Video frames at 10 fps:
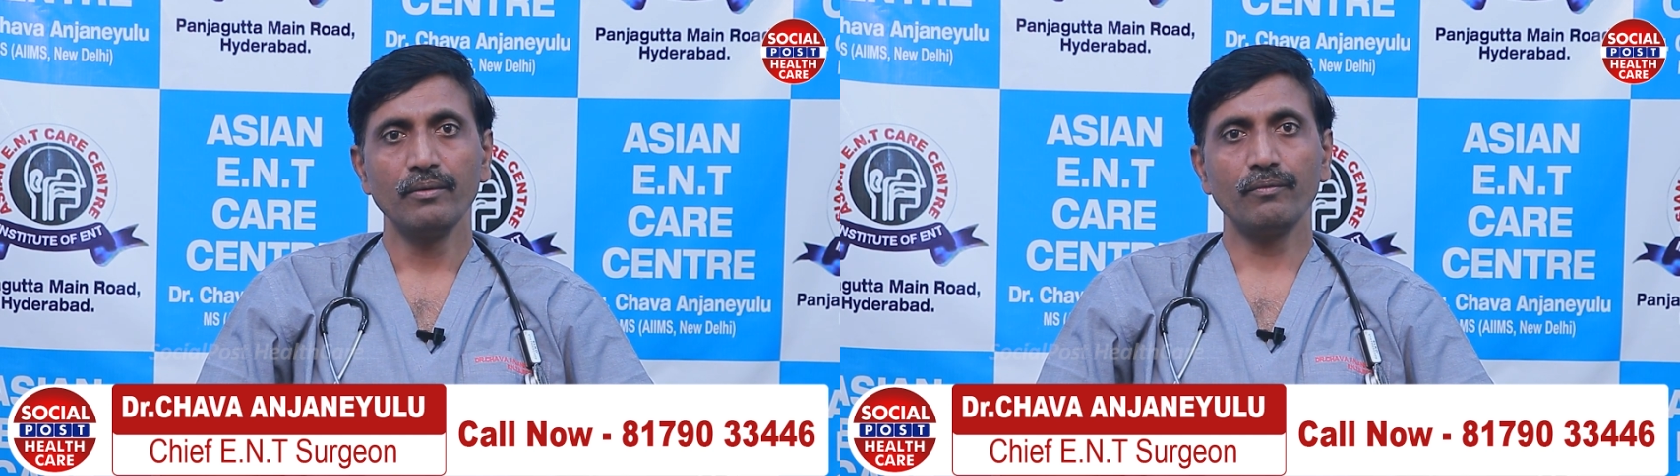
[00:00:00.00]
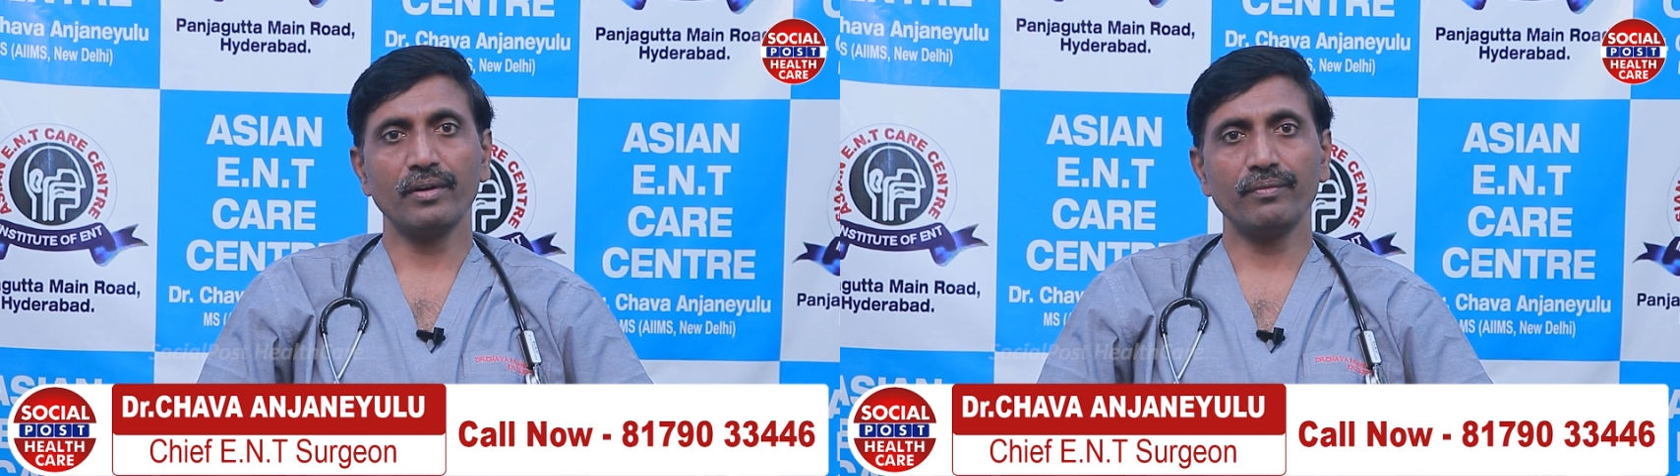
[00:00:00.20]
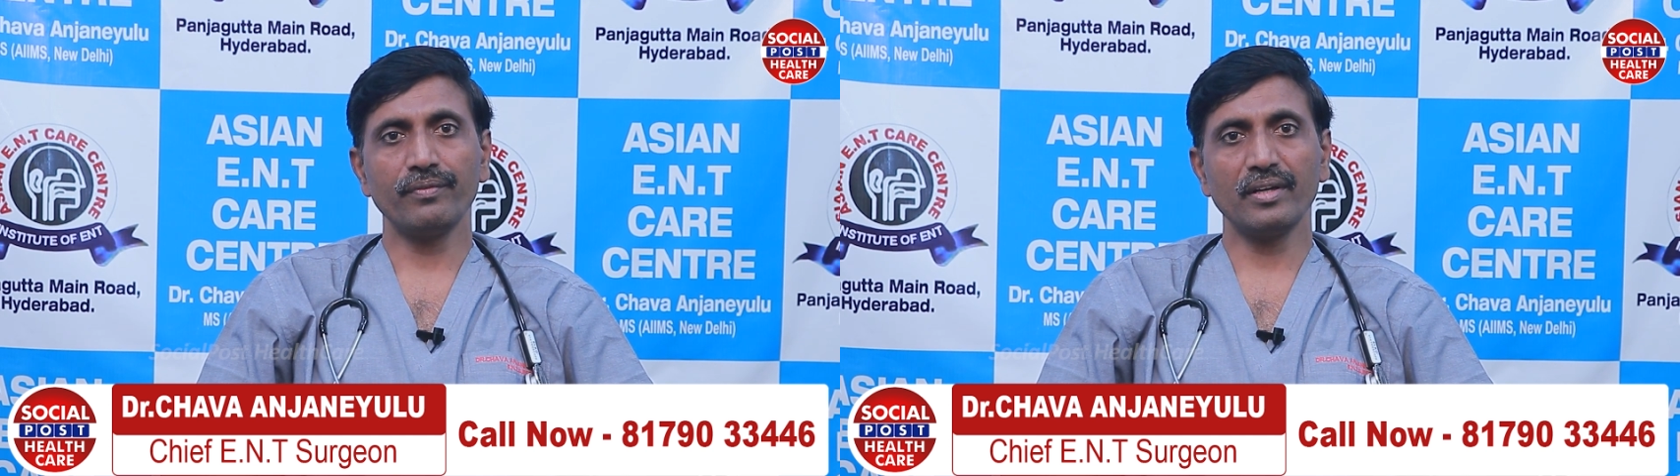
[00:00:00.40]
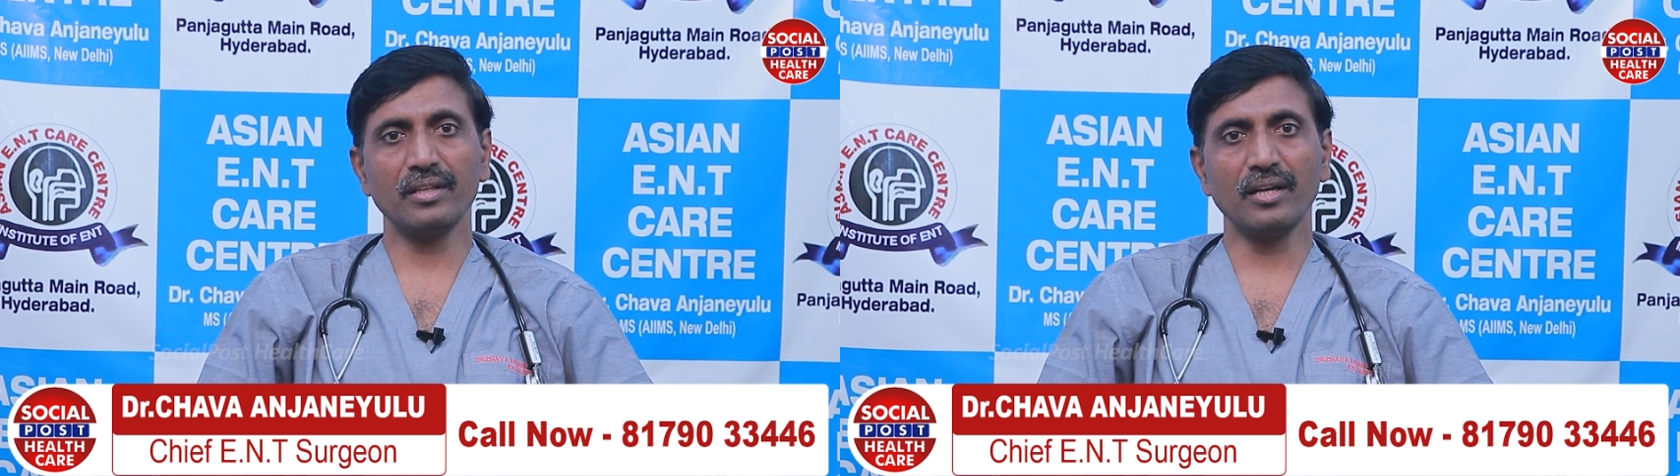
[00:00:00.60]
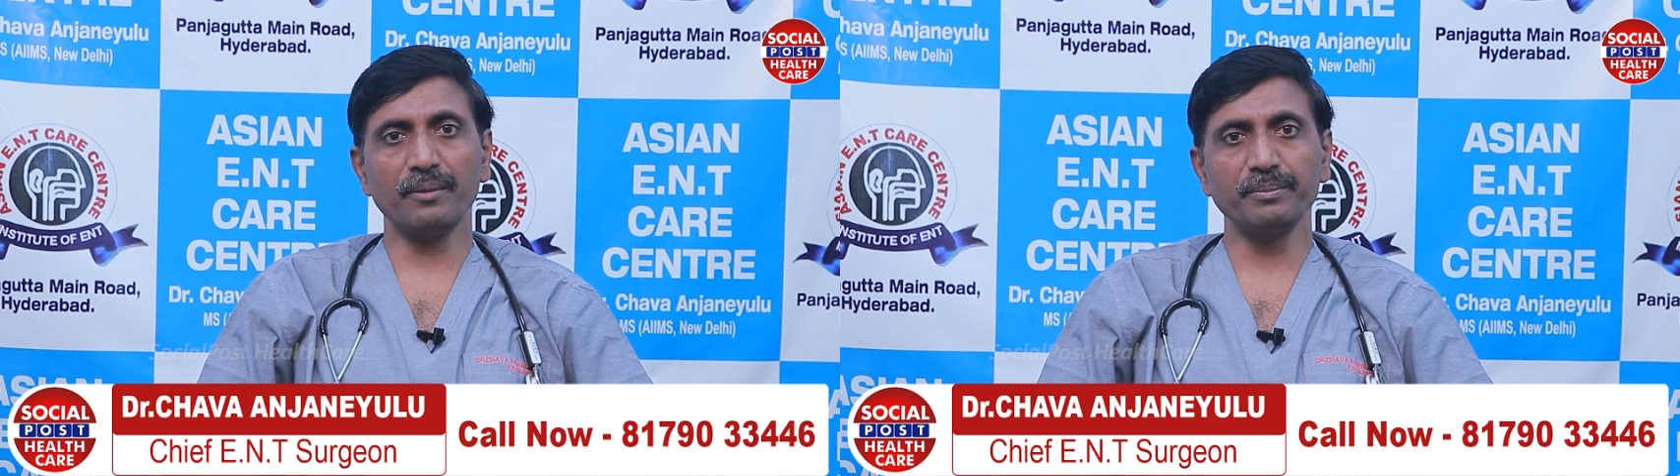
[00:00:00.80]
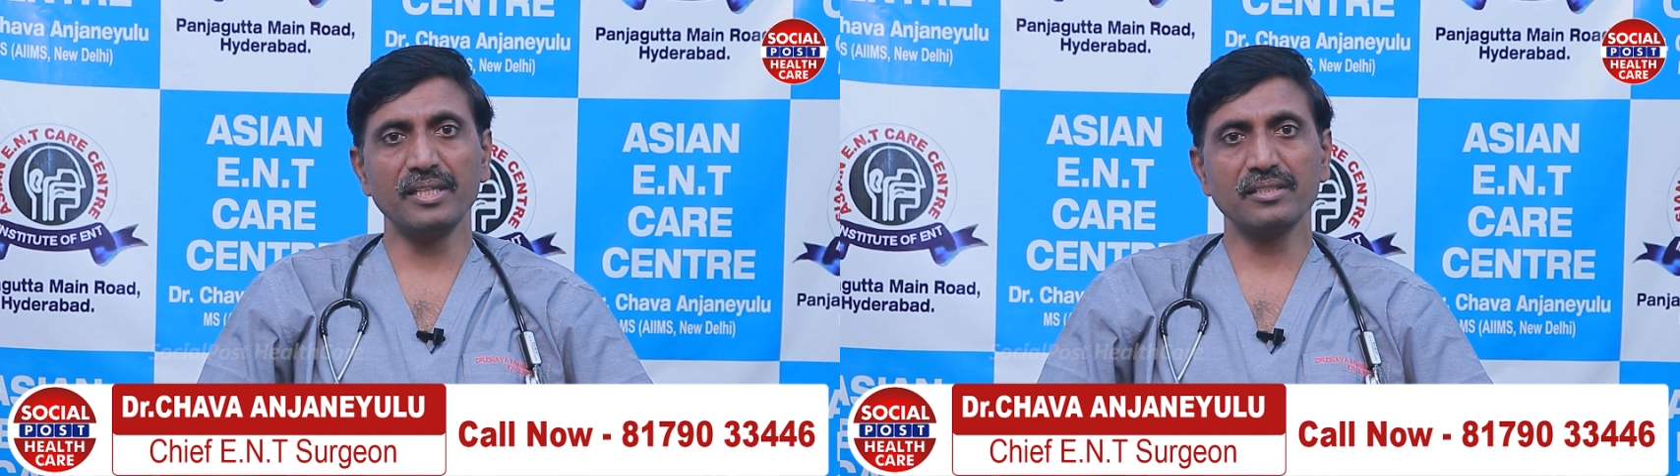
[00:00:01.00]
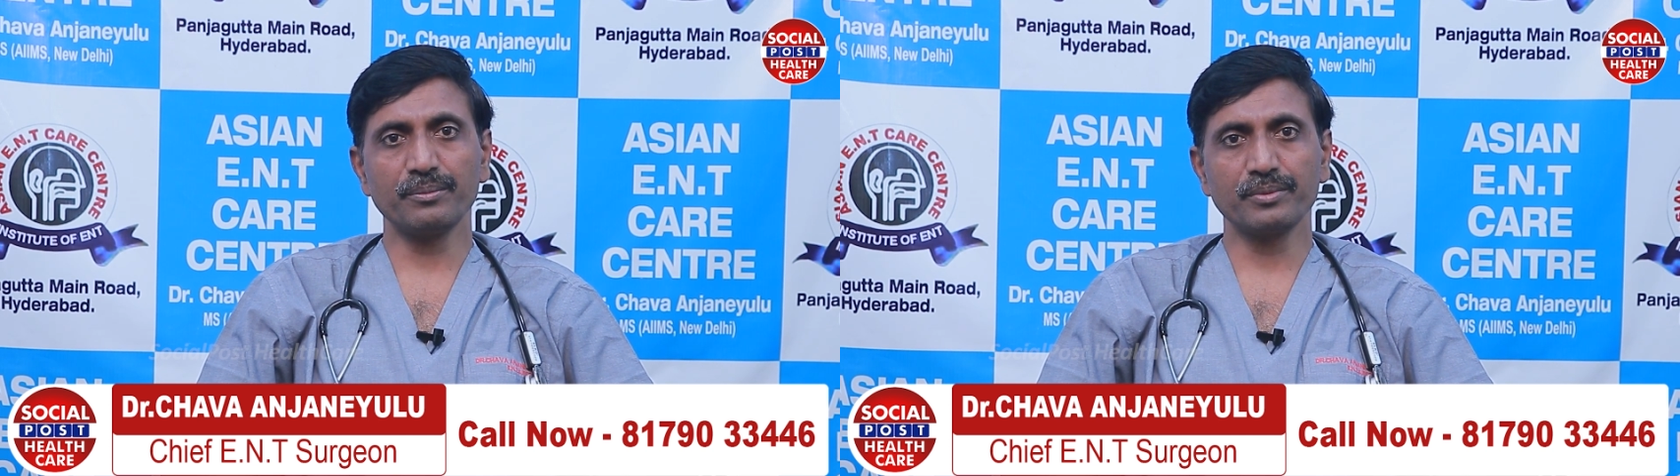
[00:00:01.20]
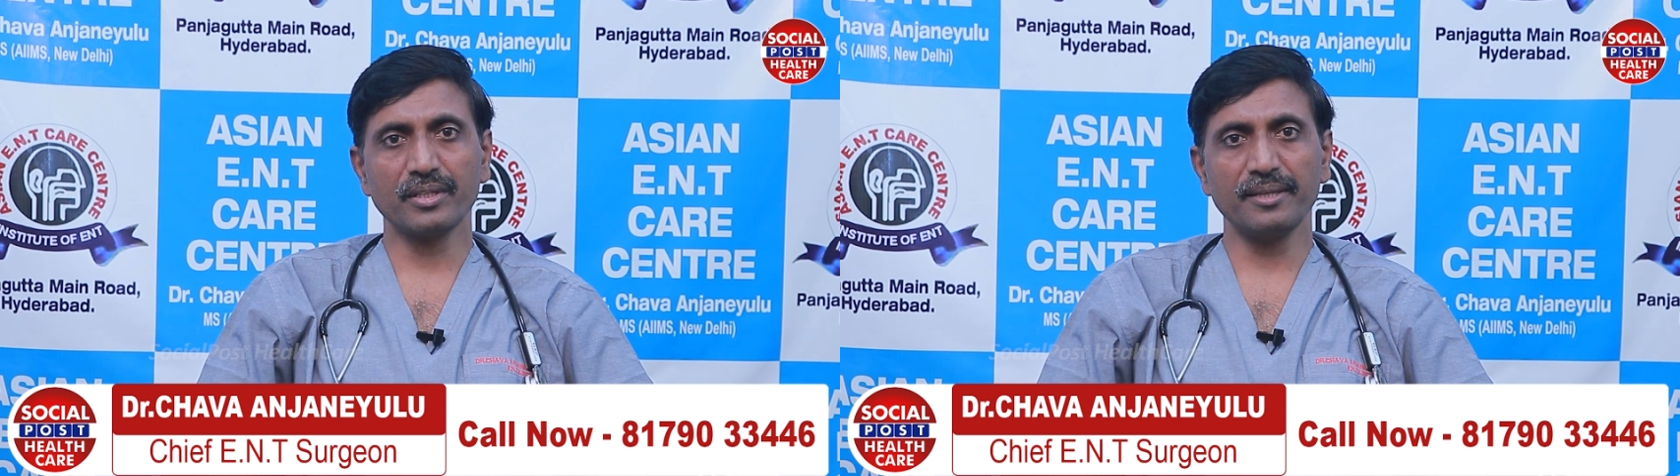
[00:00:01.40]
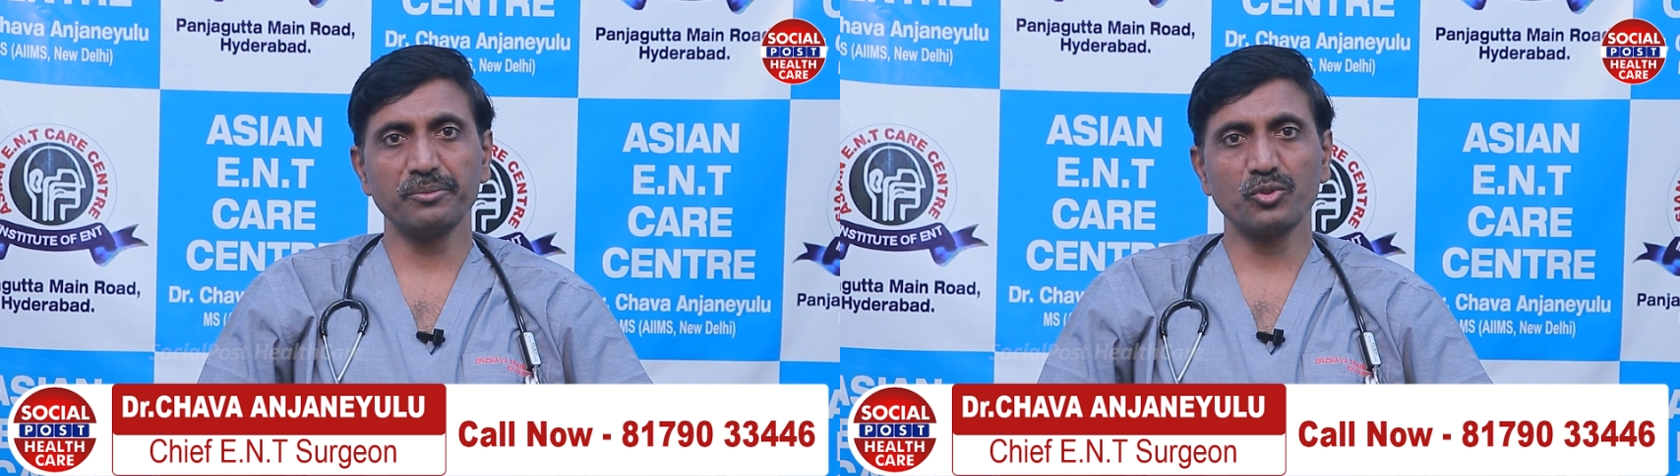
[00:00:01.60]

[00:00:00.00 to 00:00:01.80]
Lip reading: For further updates, subscribe